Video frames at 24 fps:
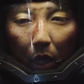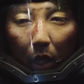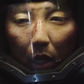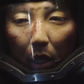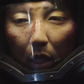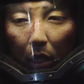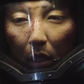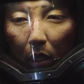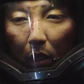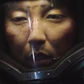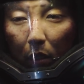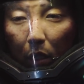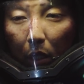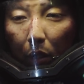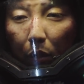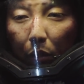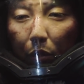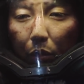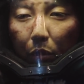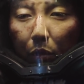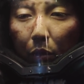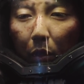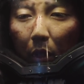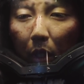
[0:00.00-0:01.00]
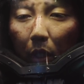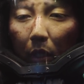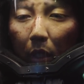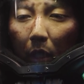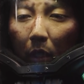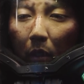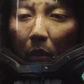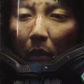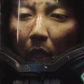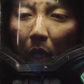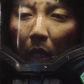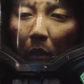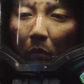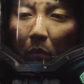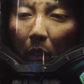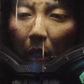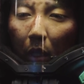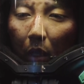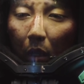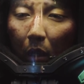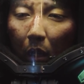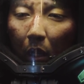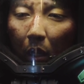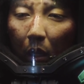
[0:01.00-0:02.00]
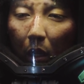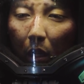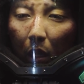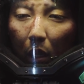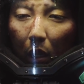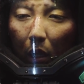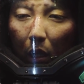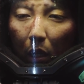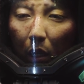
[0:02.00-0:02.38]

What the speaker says: They don't have to seal the crack, instead,